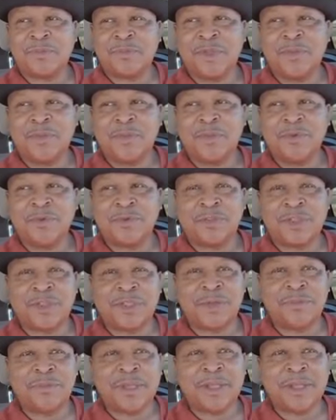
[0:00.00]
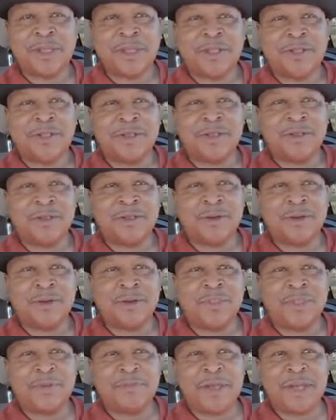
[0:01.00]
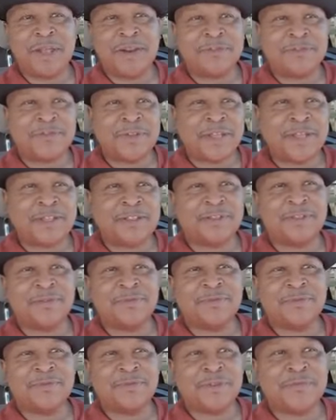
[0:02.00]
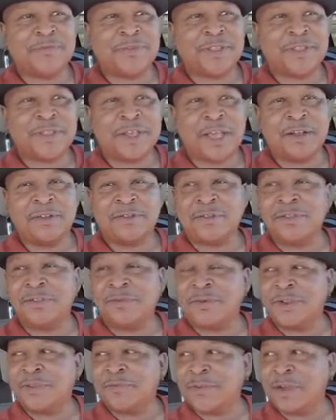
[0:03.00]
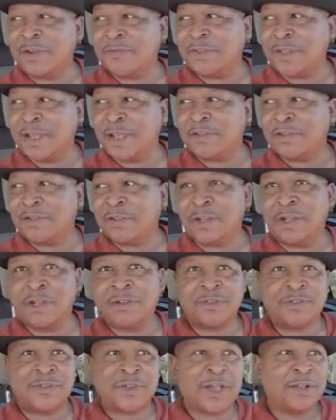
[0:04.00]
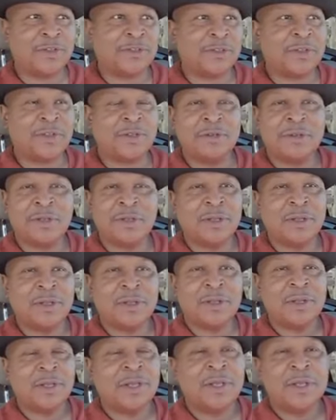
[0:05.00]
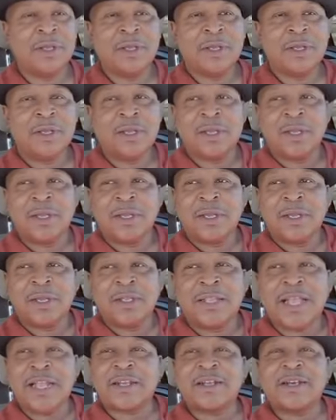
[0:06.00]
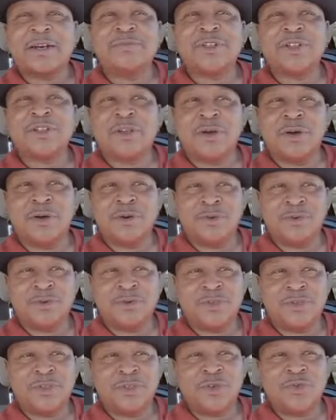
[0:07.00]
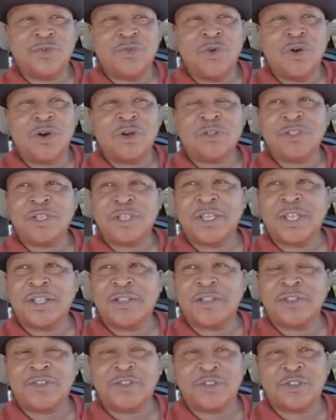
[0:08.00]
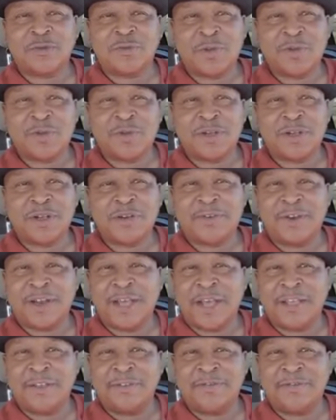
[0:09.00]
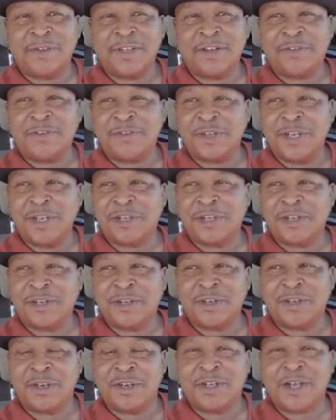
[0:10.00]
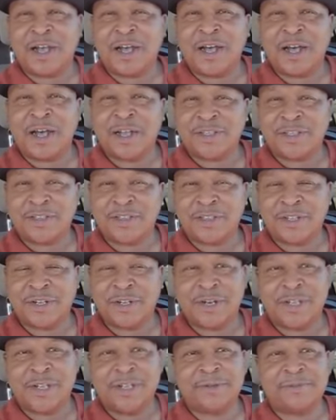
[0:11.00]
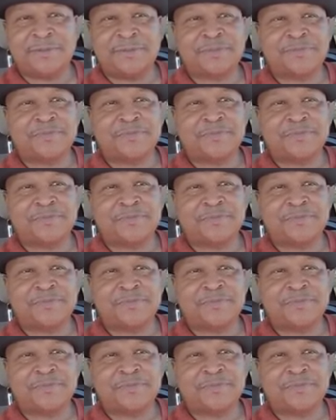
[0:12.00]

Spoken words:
people who say they made or they manifest $50,000, $25,000, $100,000. That comes and goes. You want to get the spirit of life and creation constantly.